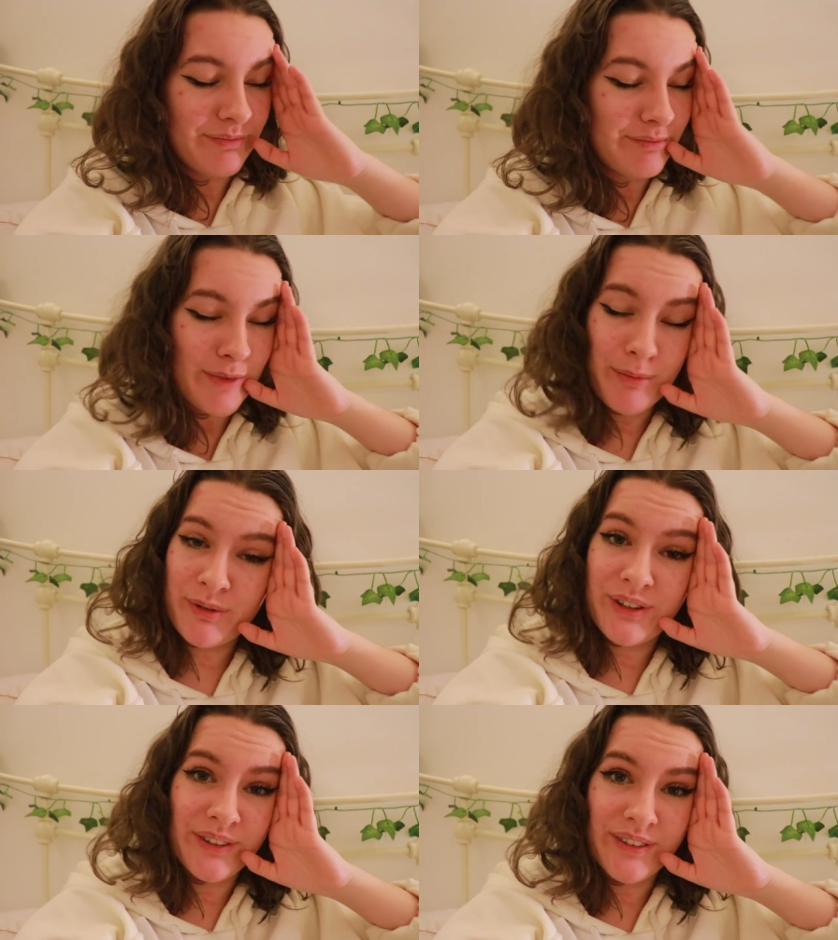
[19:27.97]
My
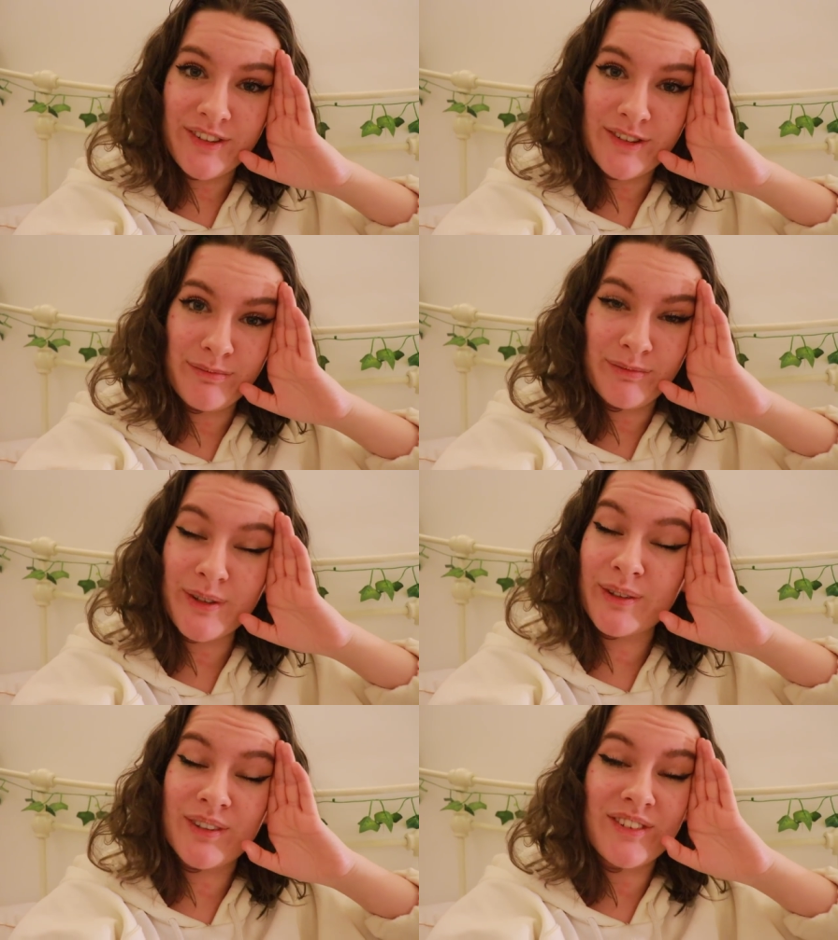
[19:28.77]
brain hurts. I'm
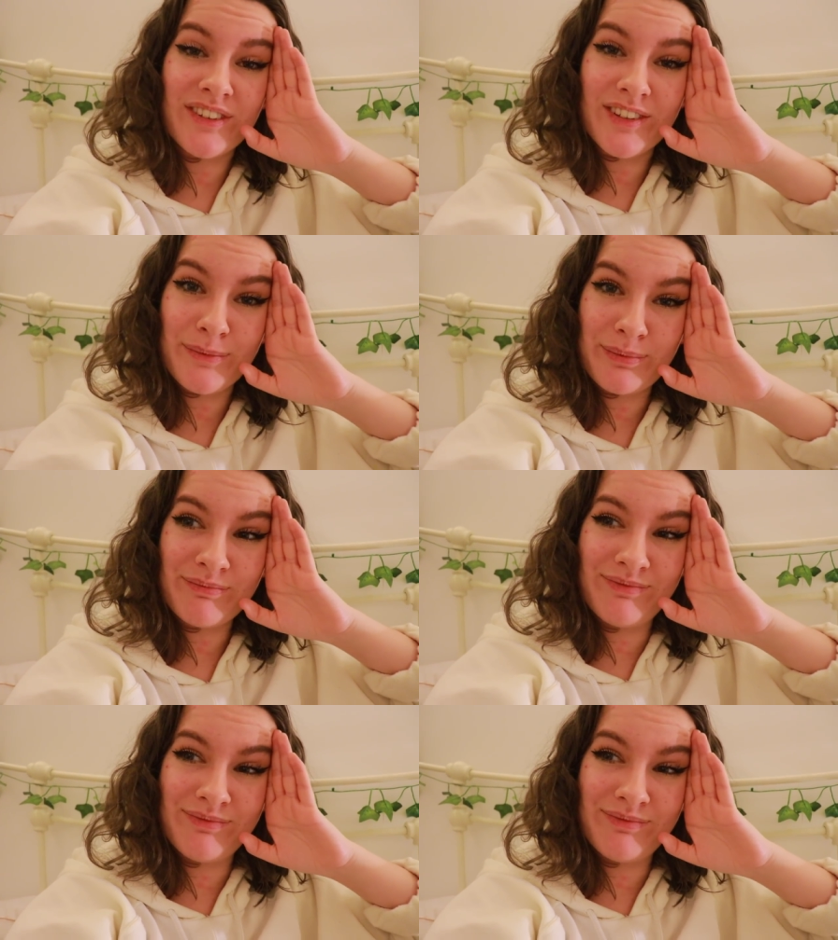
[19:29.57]
gonna go to sleep.